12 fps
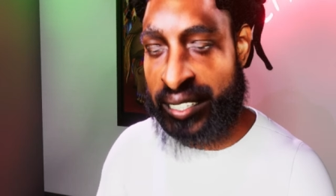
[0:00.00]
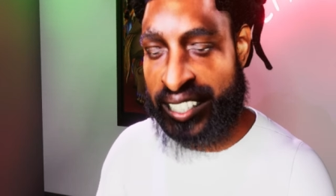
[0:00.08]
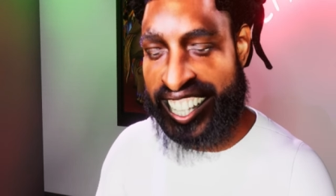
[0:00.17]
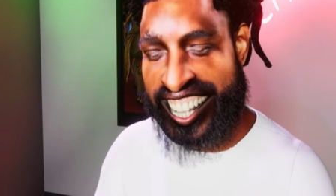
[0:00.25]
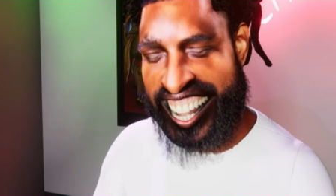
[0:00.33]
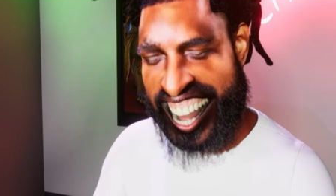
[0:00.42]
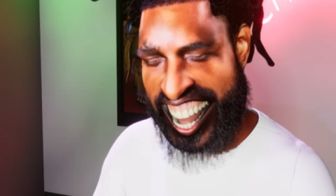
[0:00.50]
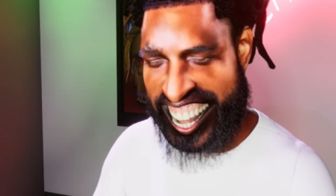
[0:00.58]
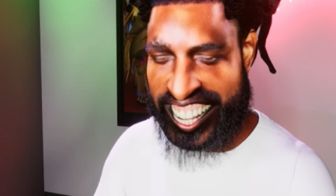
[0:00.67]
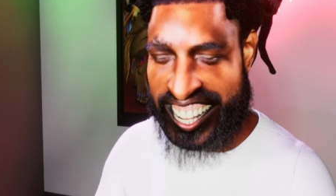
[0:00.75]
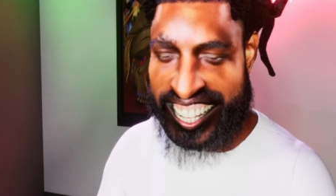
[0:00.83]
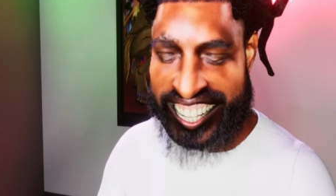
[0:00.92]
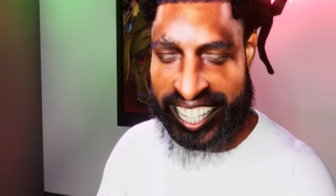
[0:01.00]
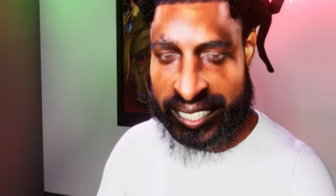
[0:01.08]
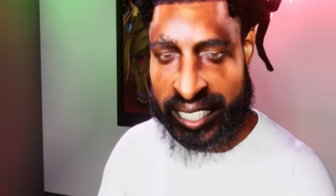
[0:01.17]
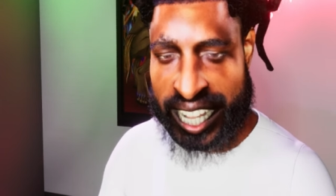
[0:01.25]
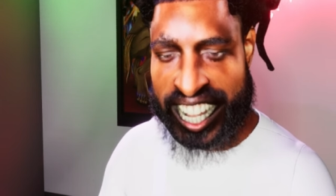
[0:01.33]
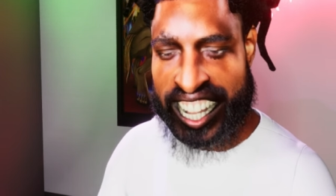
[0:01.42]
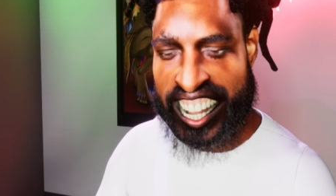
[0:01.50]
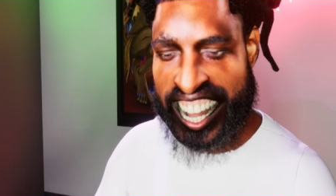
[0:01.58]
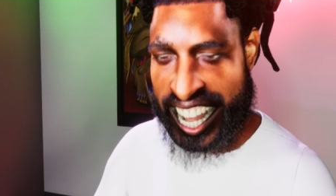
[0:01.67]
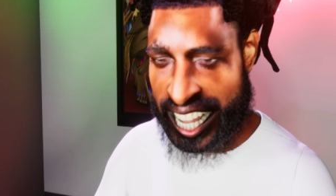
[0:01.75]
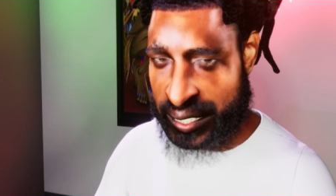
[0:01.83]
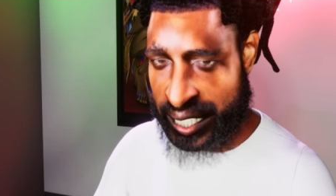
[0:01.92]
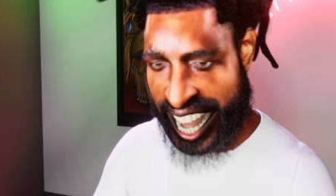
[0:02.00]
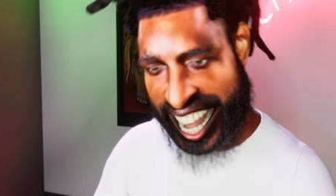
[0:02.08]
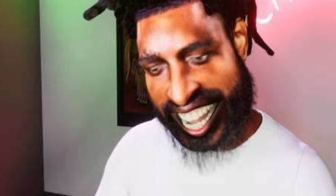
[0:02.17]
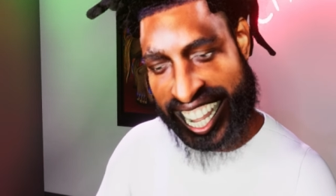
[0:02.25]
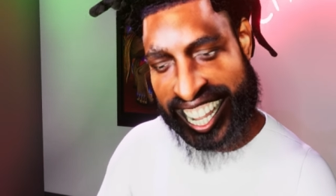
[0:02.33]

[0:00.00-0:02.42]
scared to come see my granny? Boy,